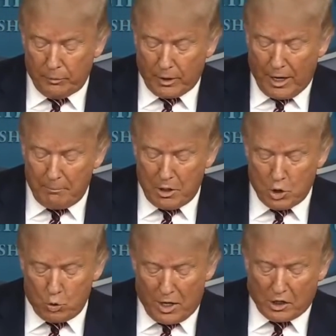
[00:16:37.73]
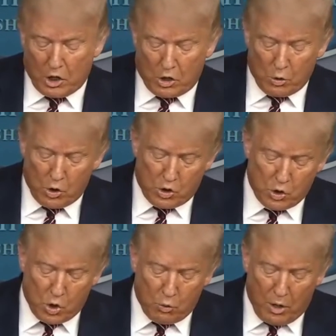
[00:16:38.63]
have been directed to
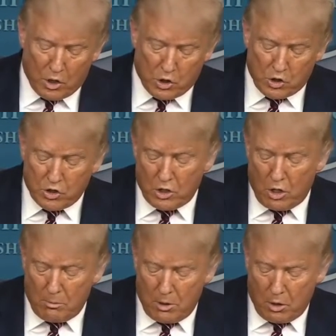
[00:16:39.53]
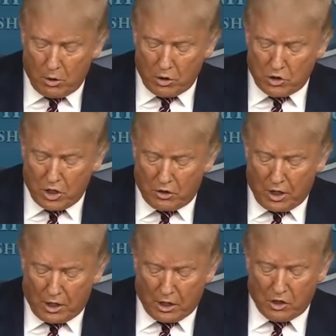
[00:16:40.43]
ensure renters and homeowners that
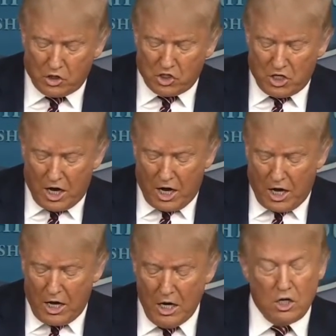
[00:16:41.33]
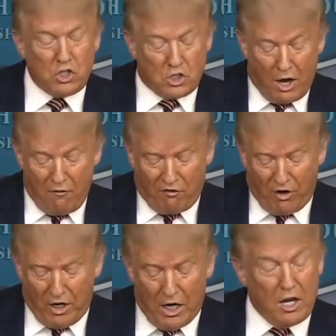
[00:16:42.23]
they can stay
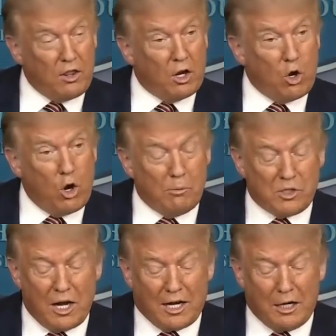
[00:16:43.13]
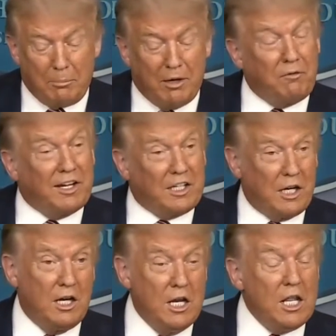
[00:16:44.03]
safely in their homes. They're not going to be evicted.
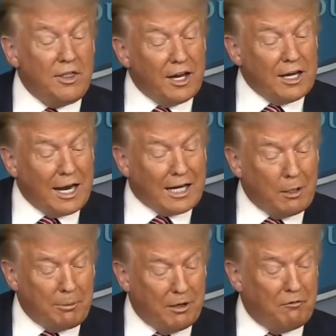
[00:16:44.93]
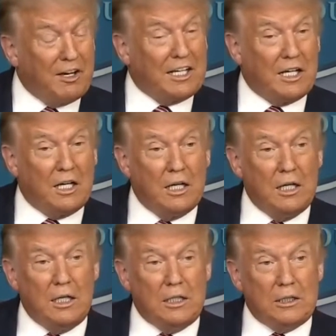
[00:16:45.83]
They are not going to be evicted.
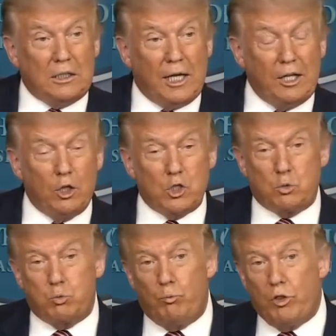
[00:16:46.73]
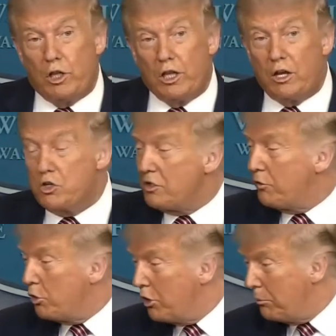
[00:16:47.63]
And those letters have
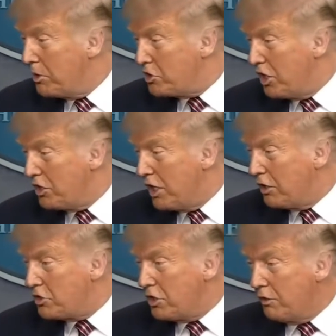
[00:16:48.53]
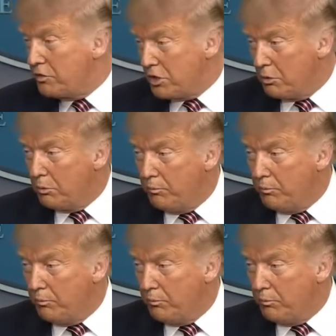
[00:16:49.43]
already been sent out, Steve, so